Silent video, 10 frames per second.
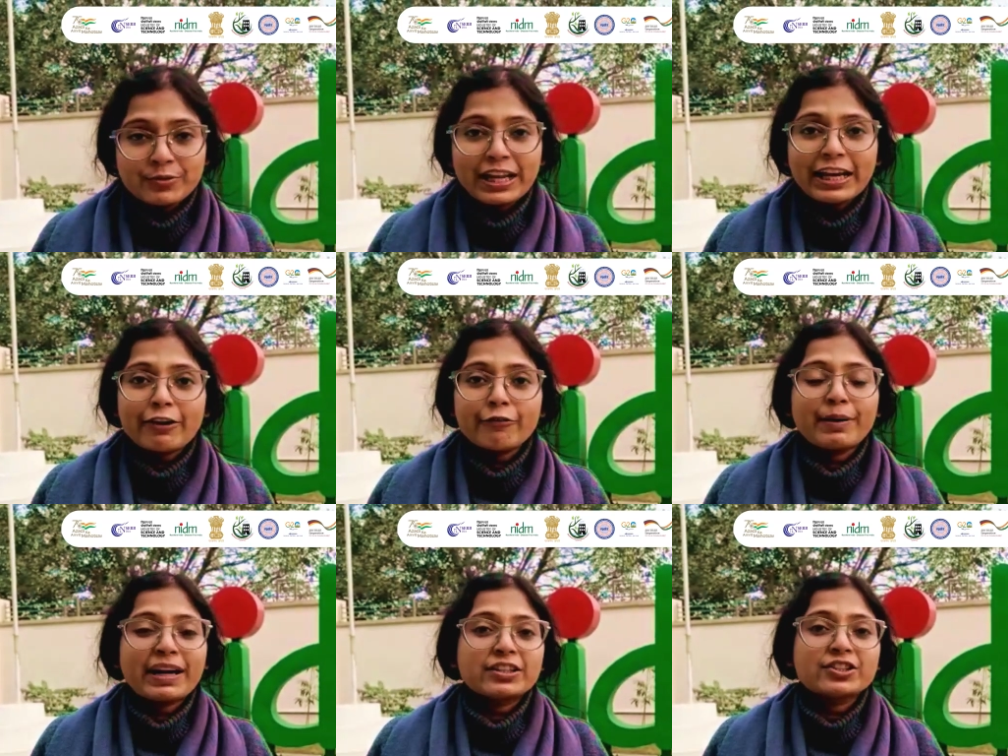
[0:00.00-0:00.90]
real life
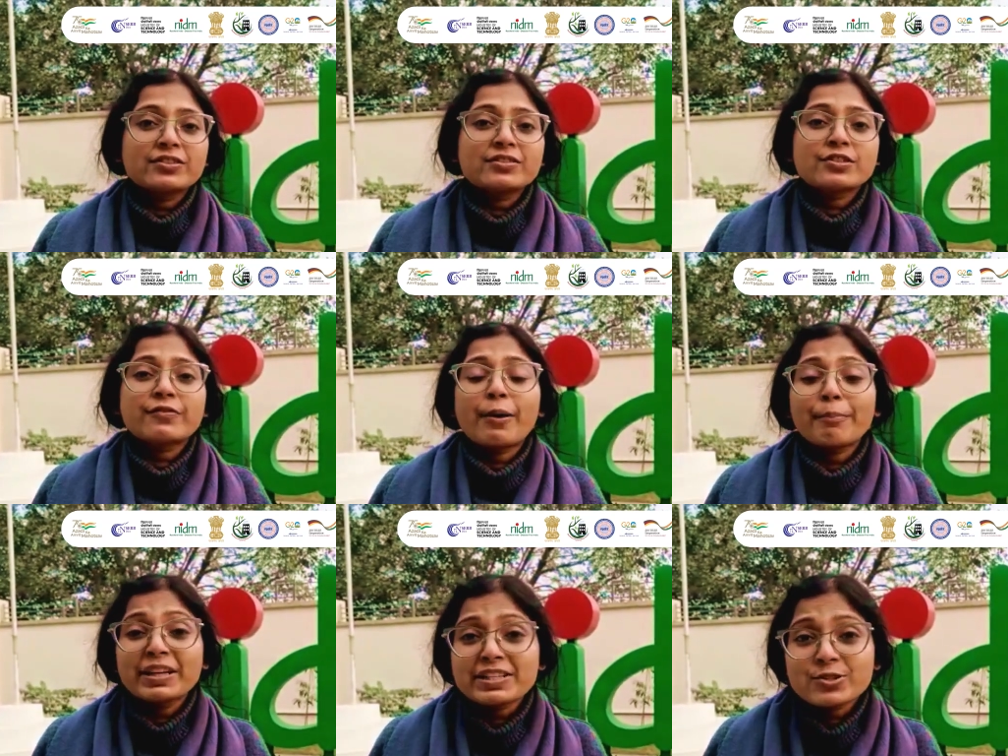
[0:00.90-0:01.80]
practitioners
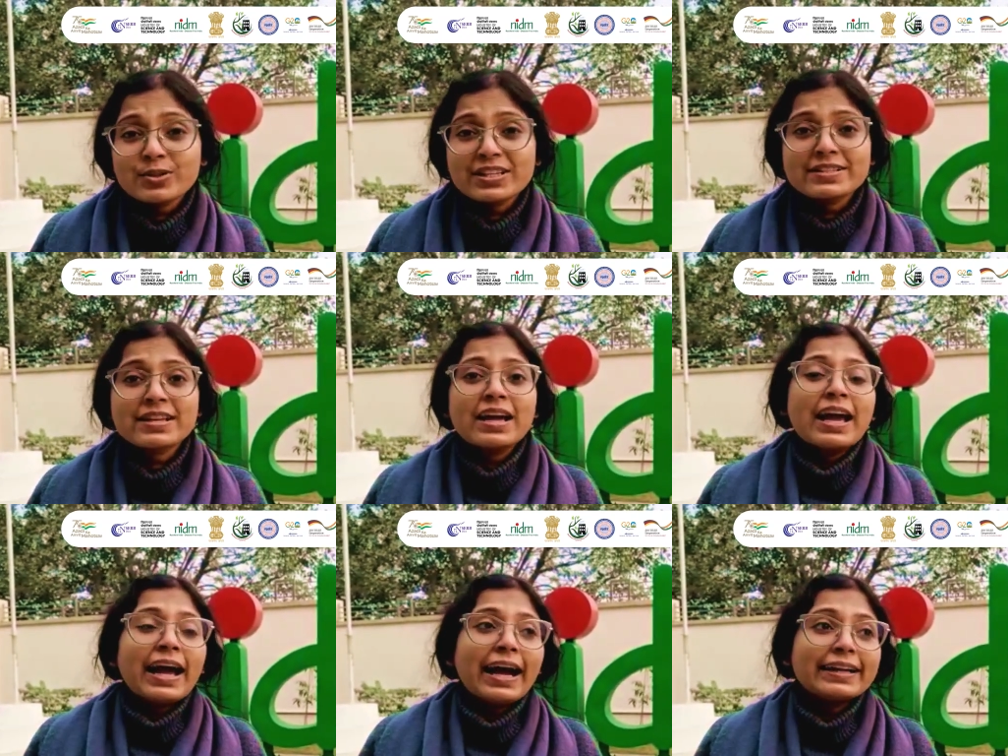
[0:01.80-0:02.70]
from ministries
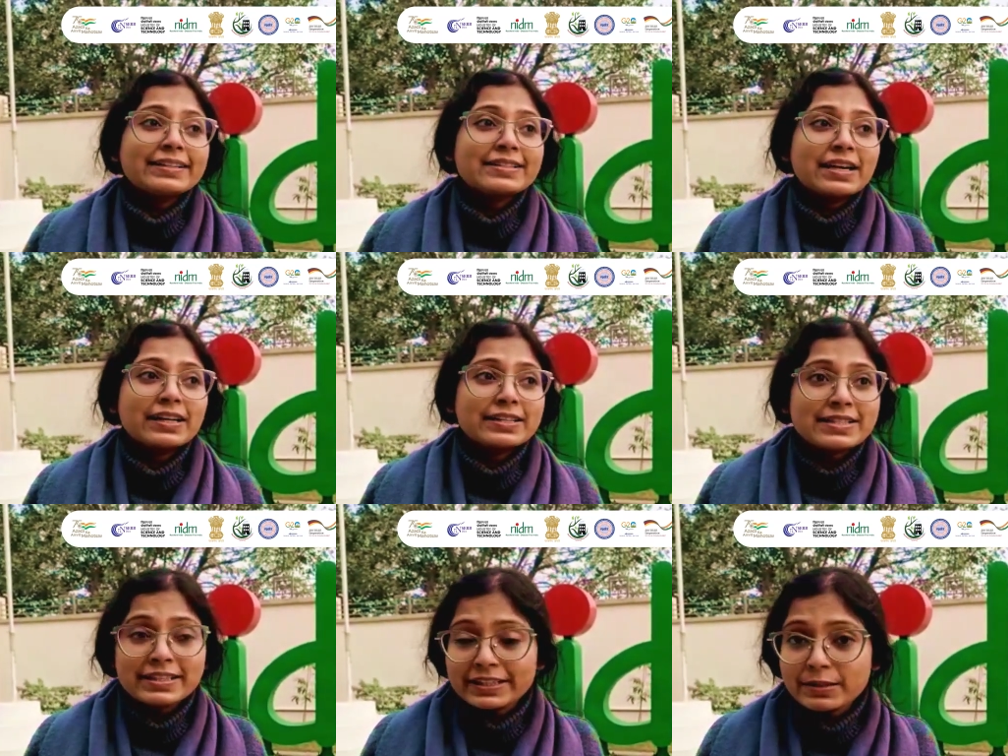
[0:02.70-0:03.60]
and
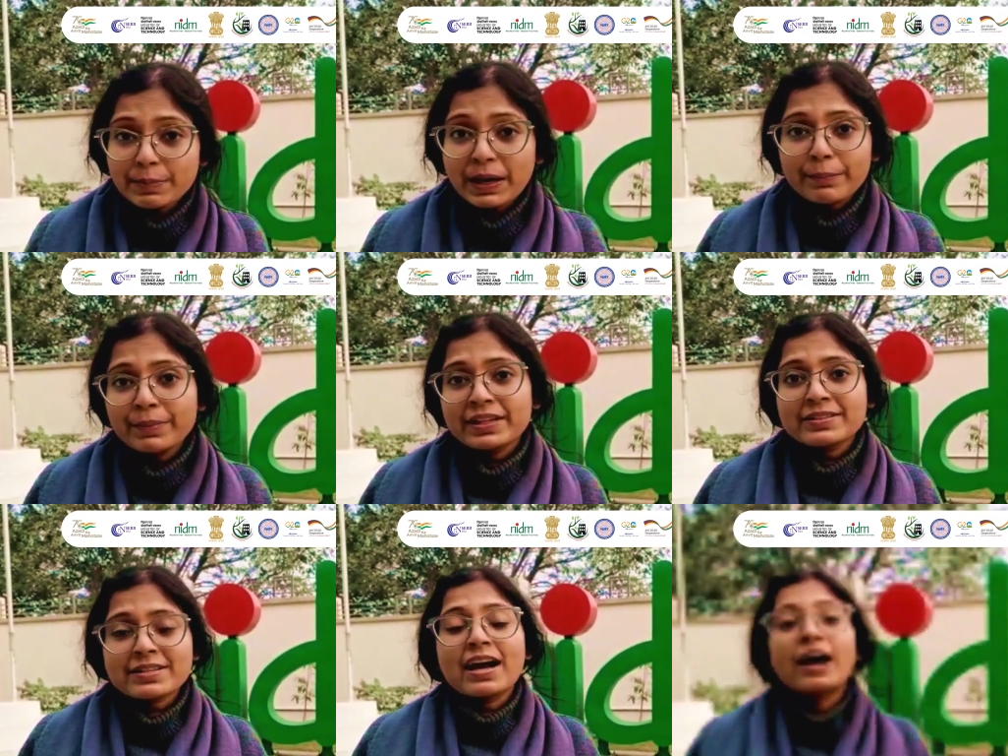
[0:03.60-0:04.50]
state
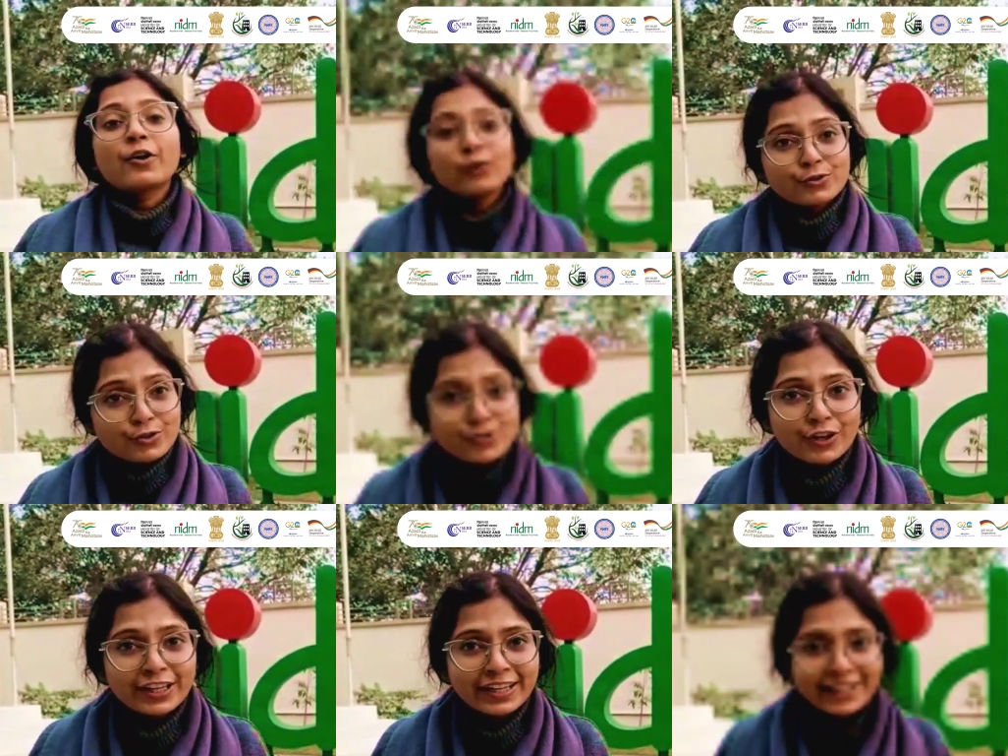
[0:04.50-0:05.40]
departments are also
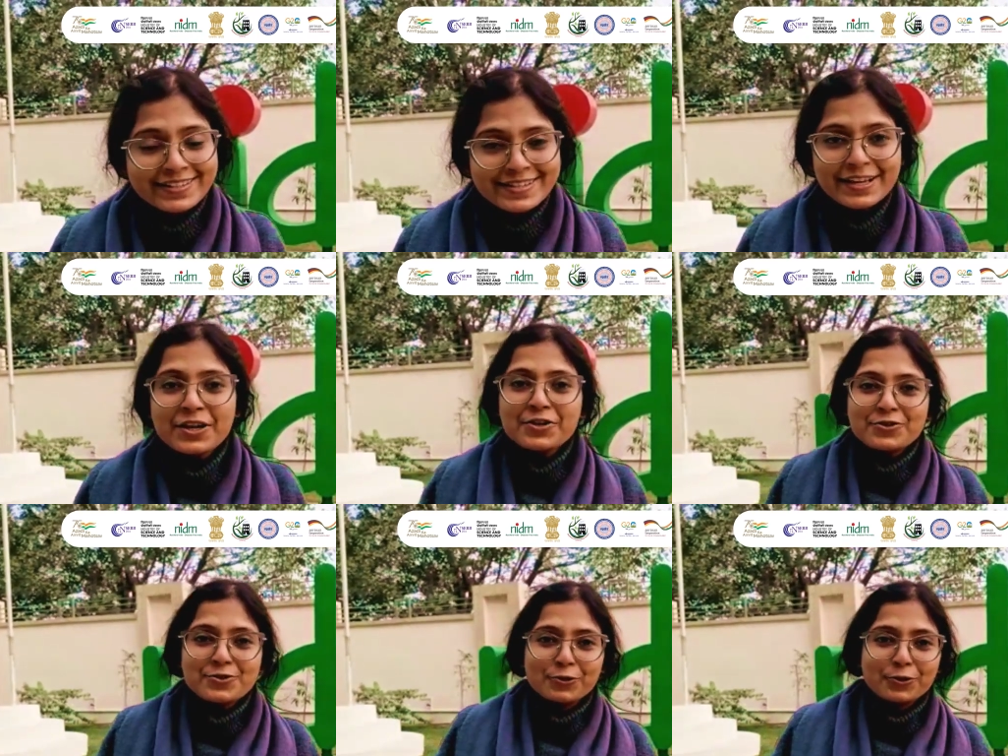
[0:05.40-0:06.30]
joining us.
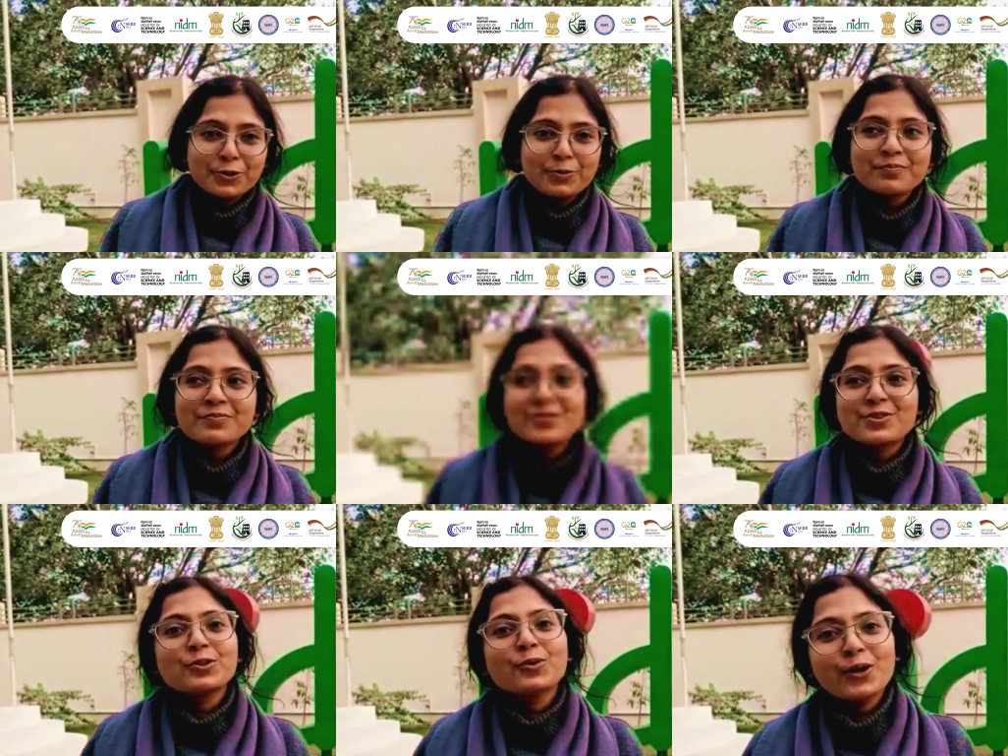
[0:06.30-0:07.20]
So
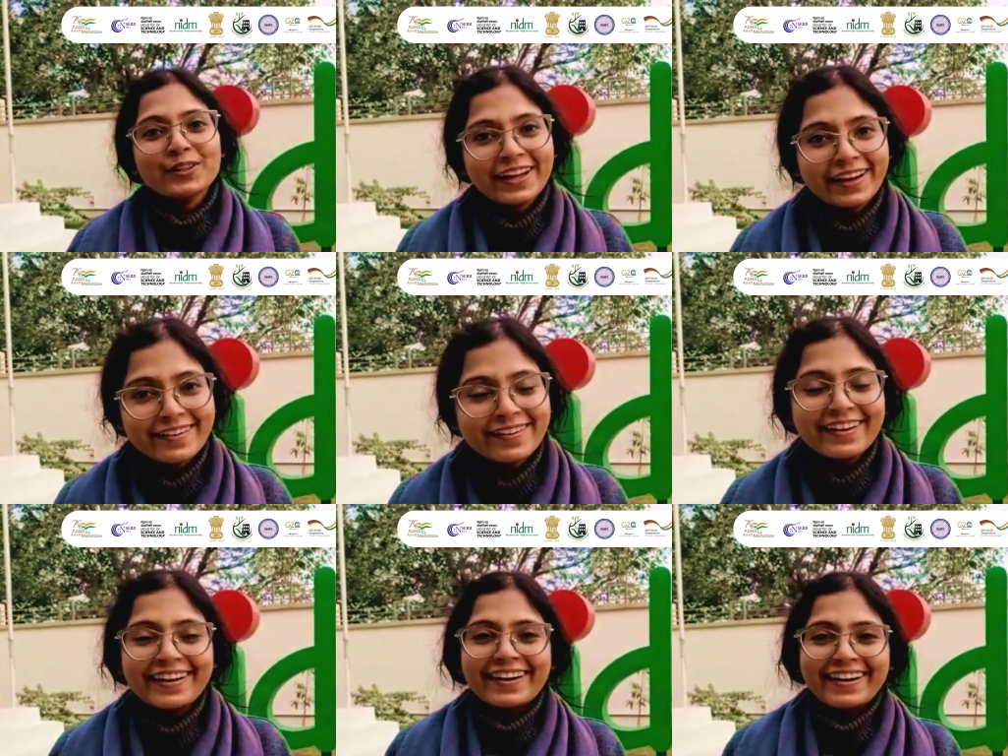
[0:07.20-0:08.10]
see you all there,
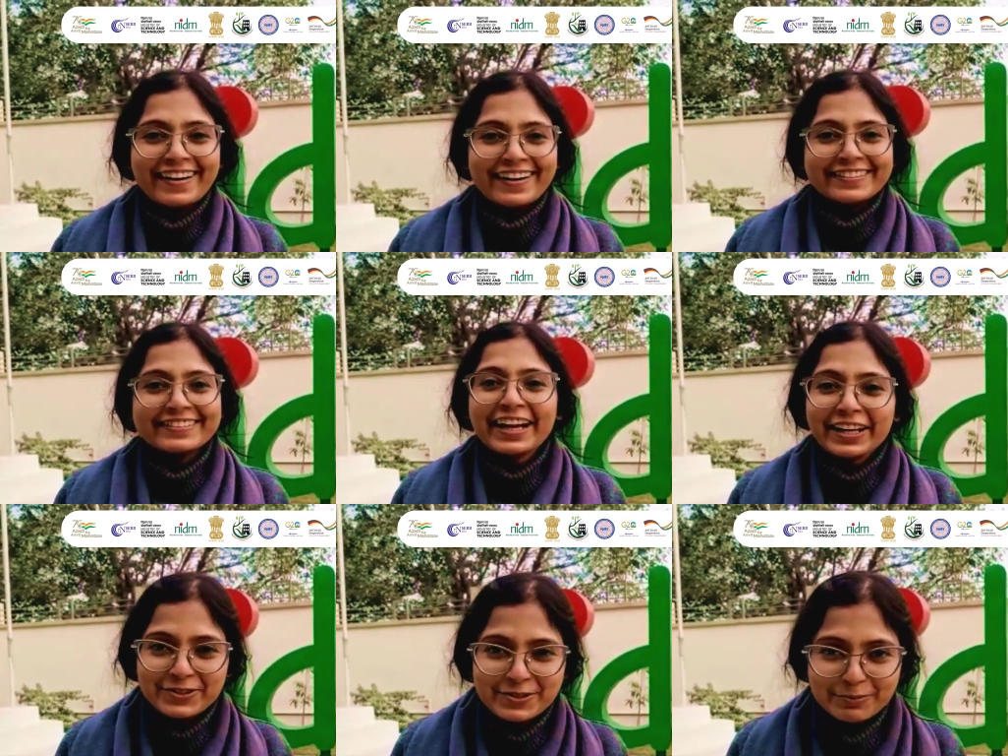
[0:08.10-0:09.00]
and
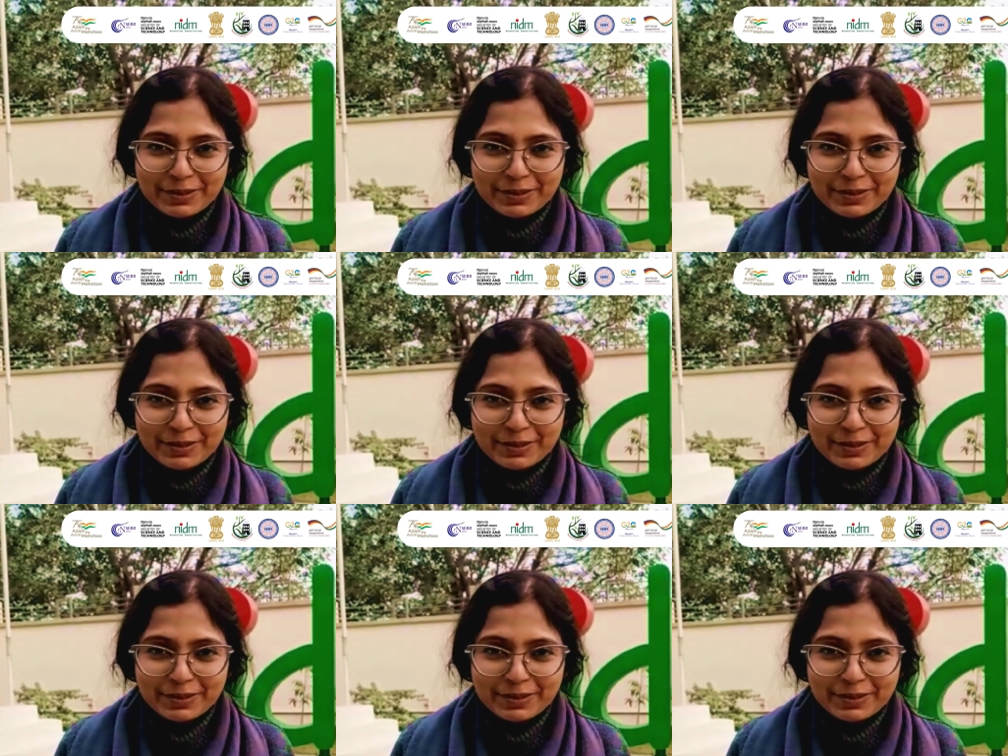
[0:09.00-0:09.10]
thank you so